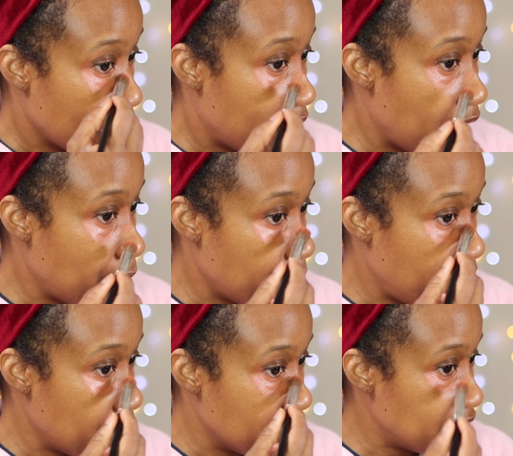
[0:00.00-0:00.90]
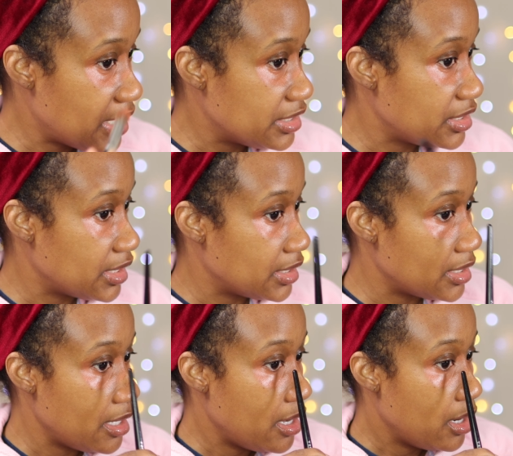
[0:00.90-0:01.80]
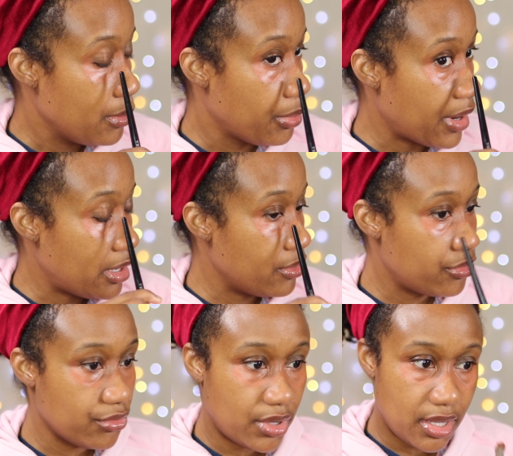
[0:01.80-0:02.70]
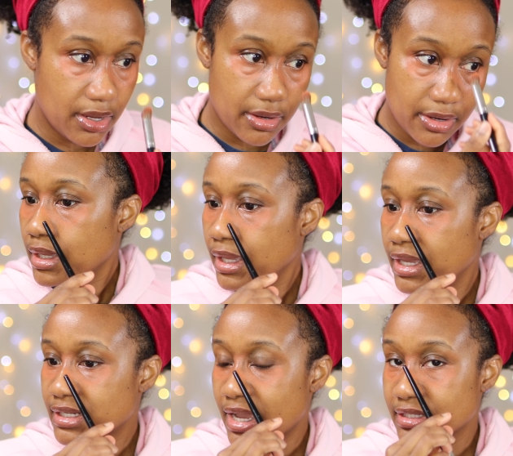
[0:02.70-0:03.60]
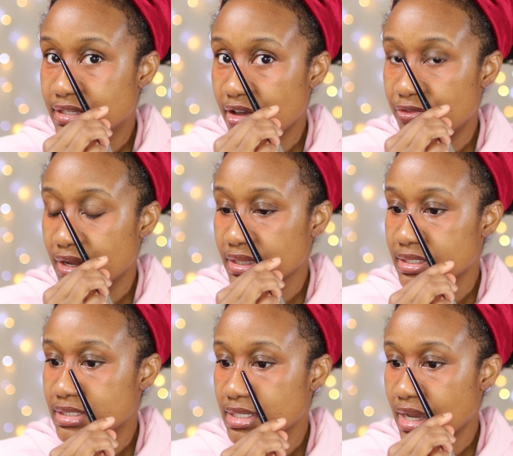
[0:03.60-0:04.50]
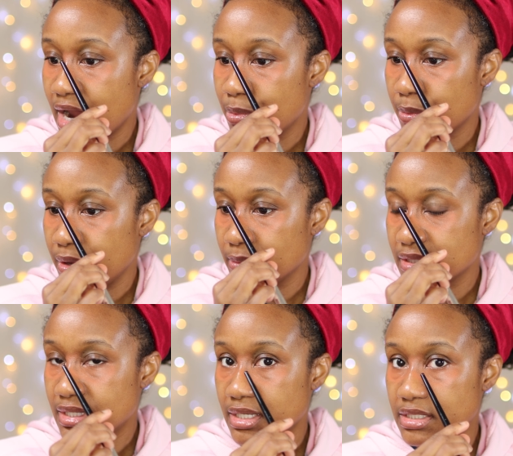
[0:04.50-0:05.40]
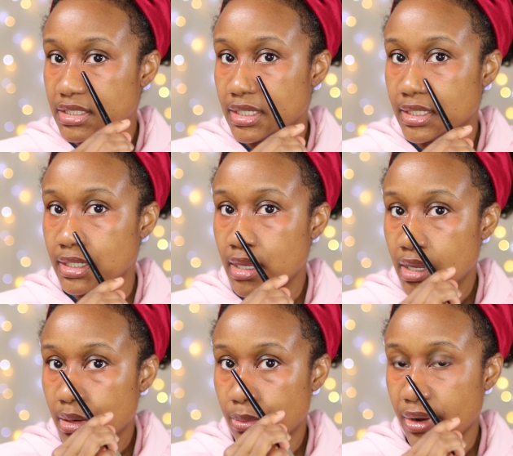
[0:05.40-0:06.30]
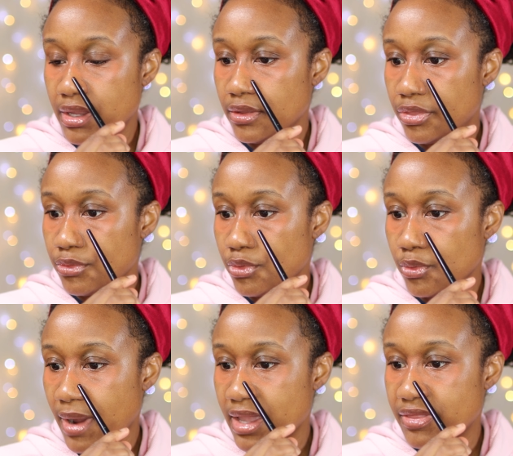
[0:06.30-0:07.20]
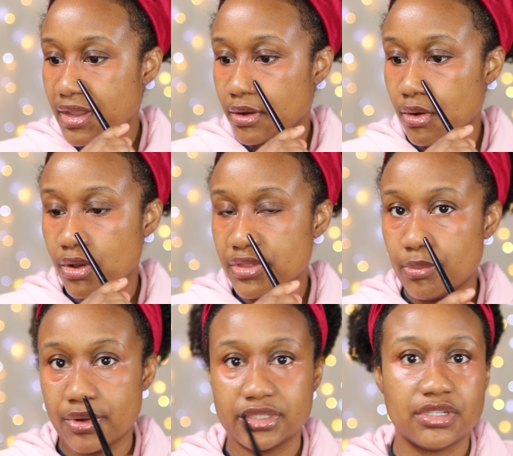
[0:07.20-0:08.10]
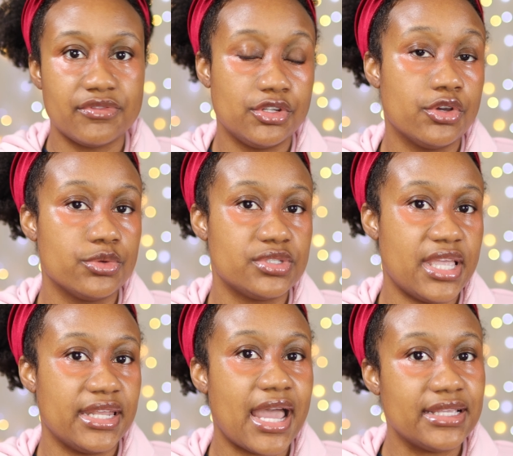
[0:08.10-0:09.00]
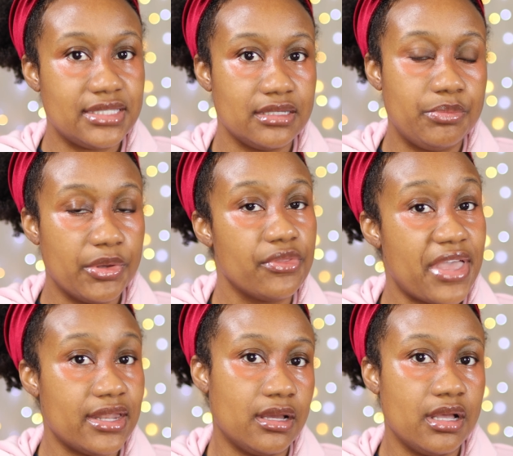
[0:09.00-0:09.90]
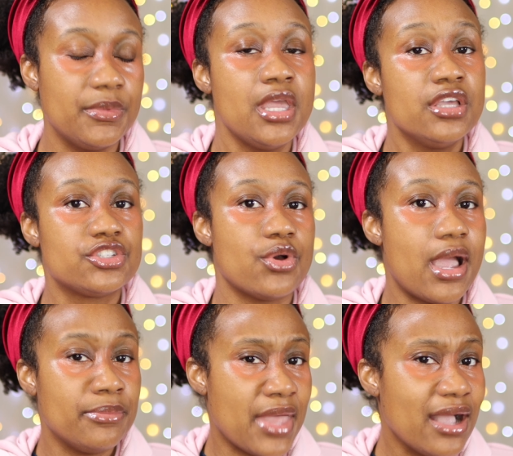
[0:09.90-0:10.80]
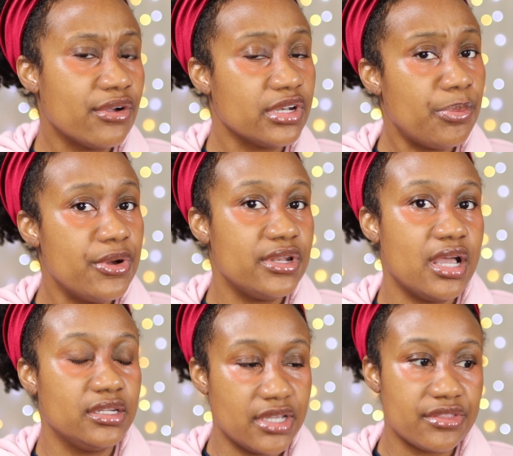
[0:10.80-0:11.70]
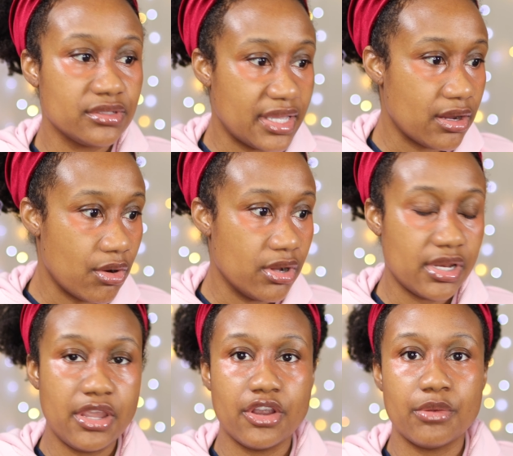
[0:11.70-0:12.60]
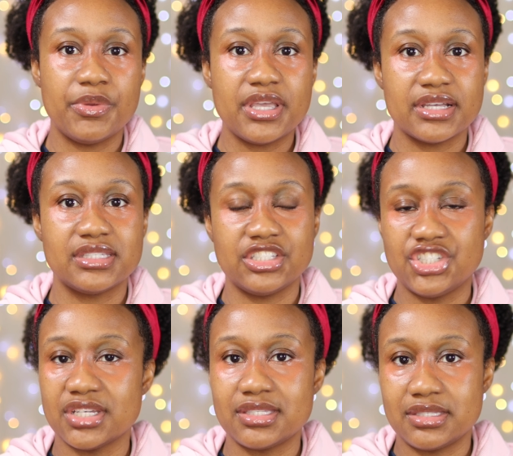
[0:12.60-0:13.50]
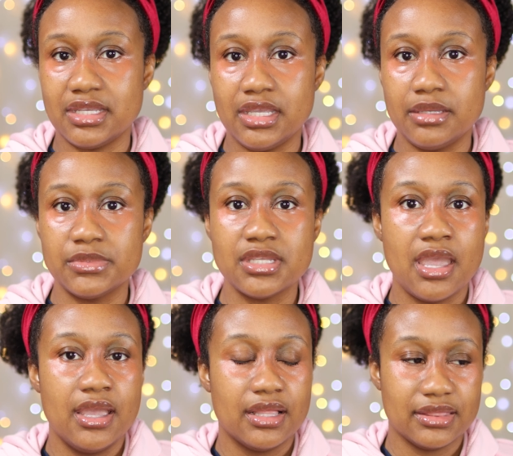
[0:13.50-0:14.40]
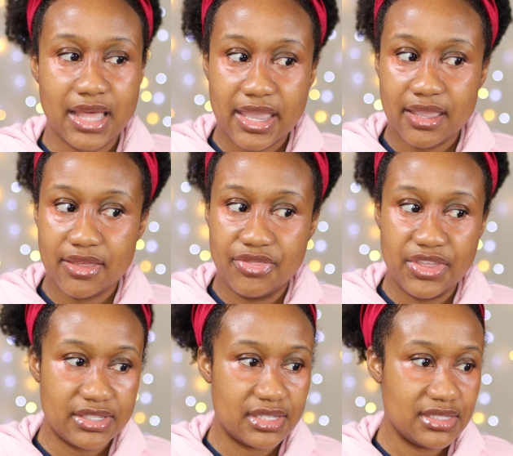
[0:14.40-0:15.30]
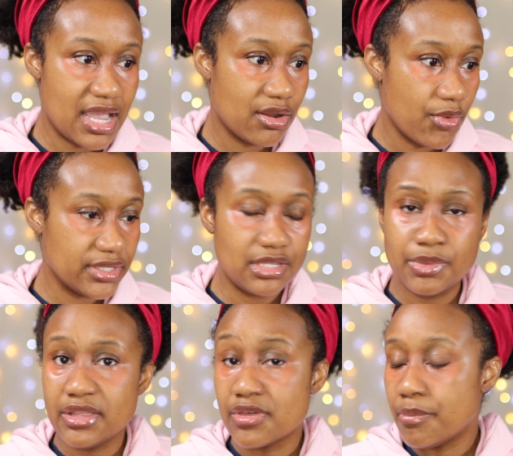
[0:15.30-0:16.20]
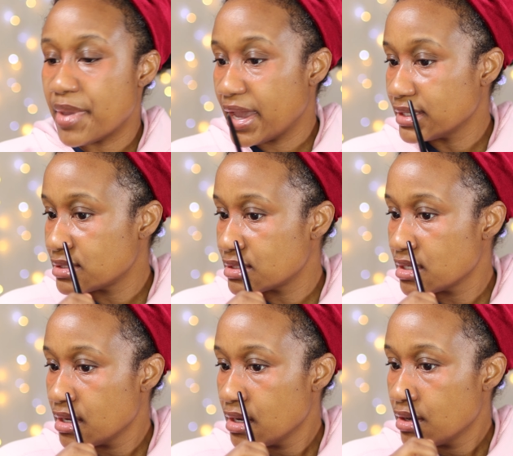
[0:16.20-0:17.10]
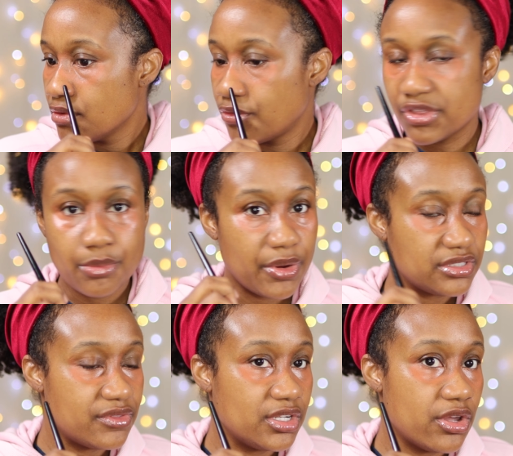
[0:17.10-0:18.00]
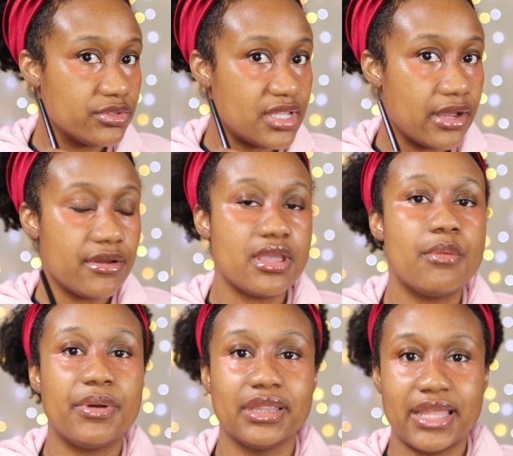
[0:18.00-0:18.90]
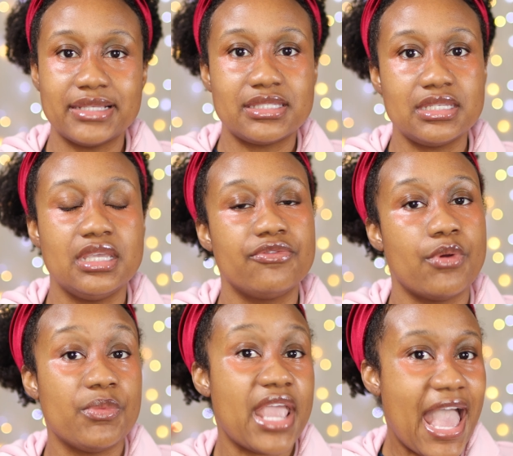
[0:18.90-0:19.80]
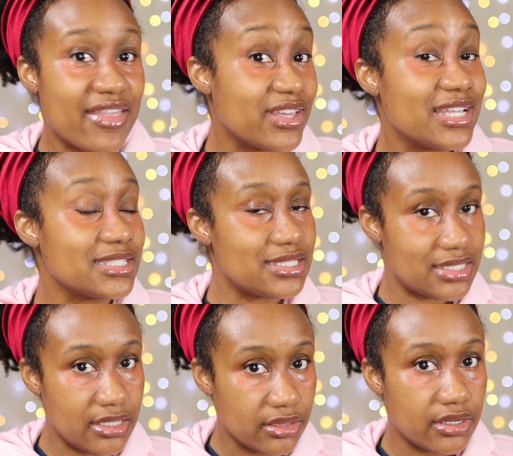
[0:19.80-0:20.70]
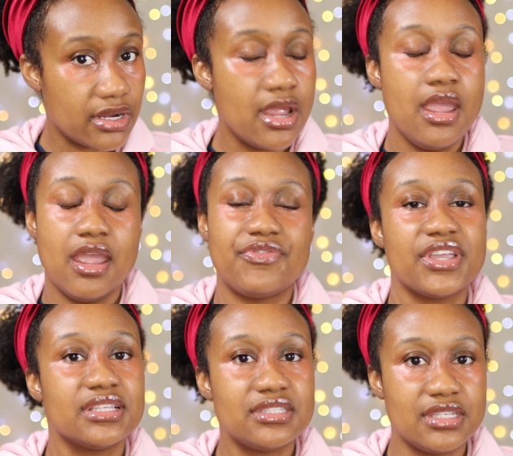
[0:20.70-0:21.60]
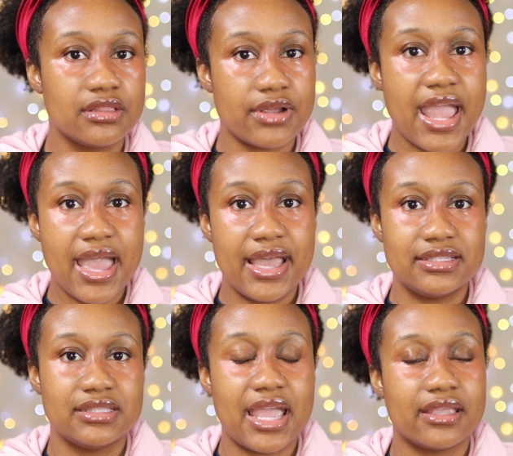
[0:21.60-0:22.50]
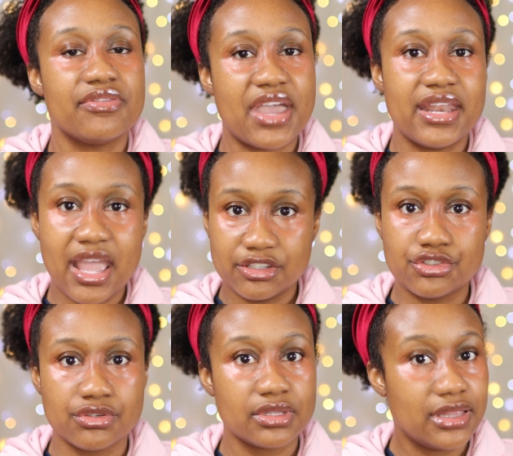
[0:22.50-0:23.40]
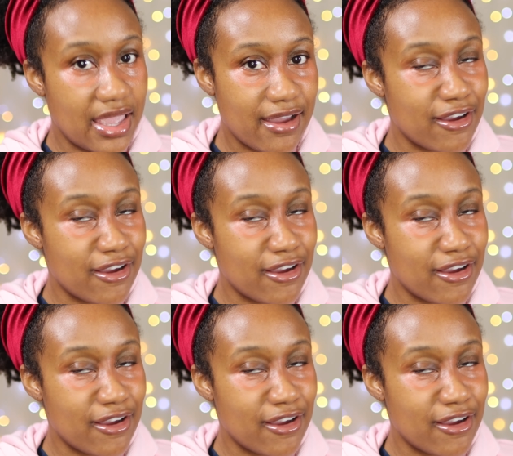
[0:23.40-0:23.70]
hyperpigmentation breaking through here, and I definitely see hyperpigmentation breaking through right there on the bridge of the nose, and I did build that up. So I'm not going to put another layer on here because it just seems like this is not going to be the best for the bridge of the nose area. But let's see if when we add the concealer, if the concealer adds like that extra layer